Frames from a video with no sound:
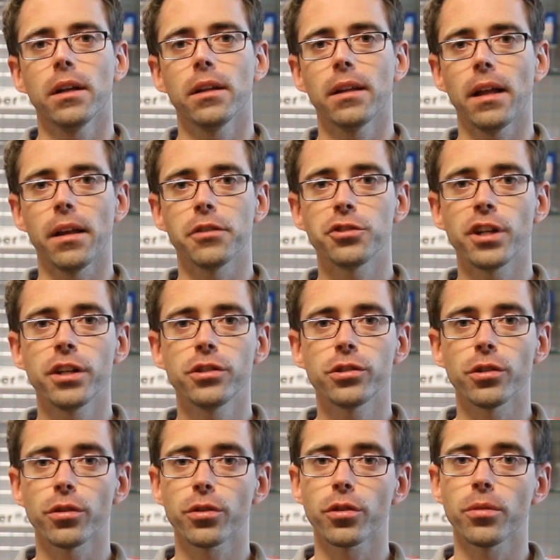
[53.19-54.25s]
that changing
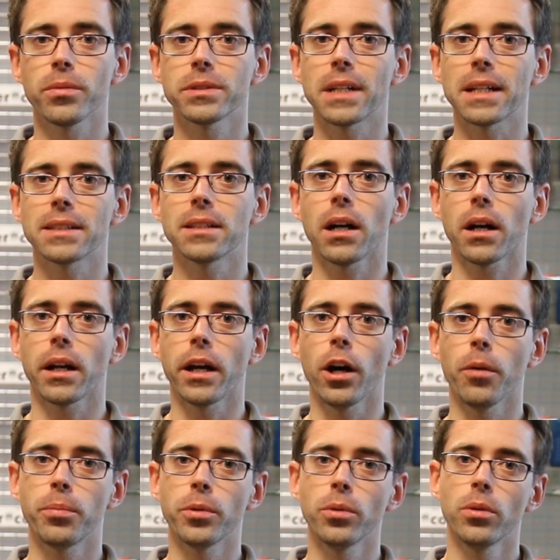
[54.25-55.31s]
your thermostat is not going to
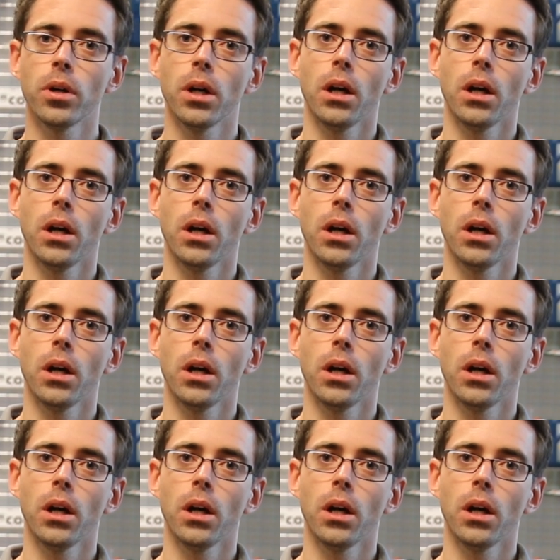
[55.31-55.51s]
help you.